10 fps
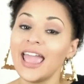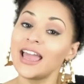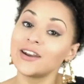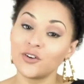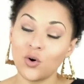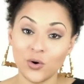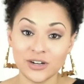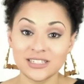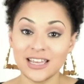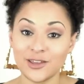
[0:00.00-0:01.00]
and of
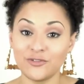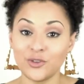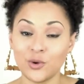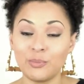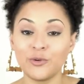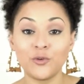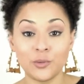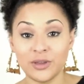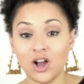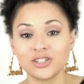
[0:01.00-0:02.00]
course, if you're
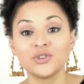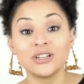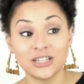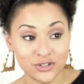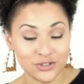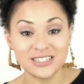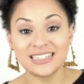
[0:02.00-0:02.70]
performing on traditional